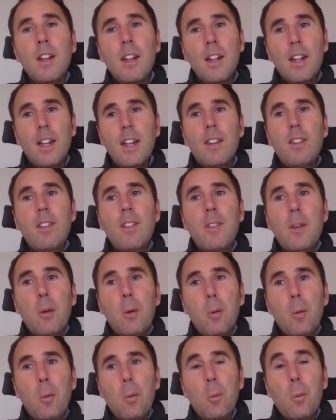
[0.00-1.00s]
It's
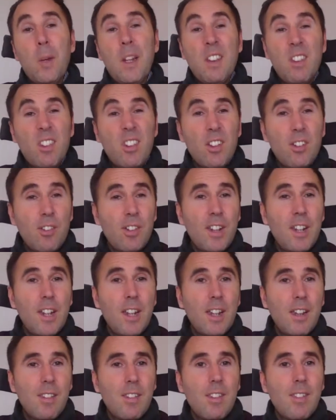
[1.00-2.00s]
still wintry.
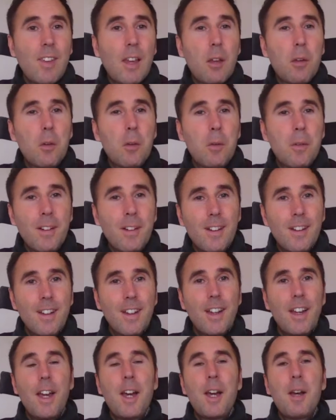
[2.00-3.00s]
It's still,
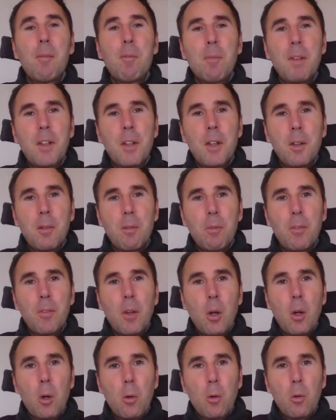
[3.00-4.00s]
the
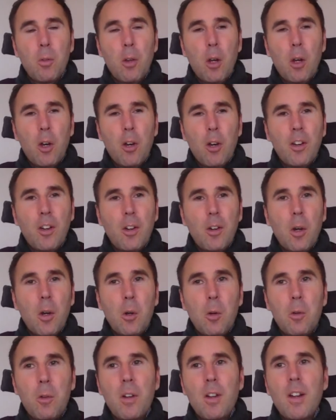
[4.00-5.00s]
whole darker,
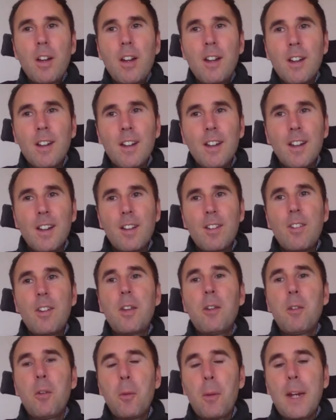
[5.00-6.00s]
colder
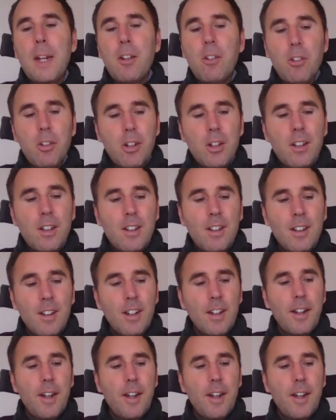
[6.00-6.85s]
situation.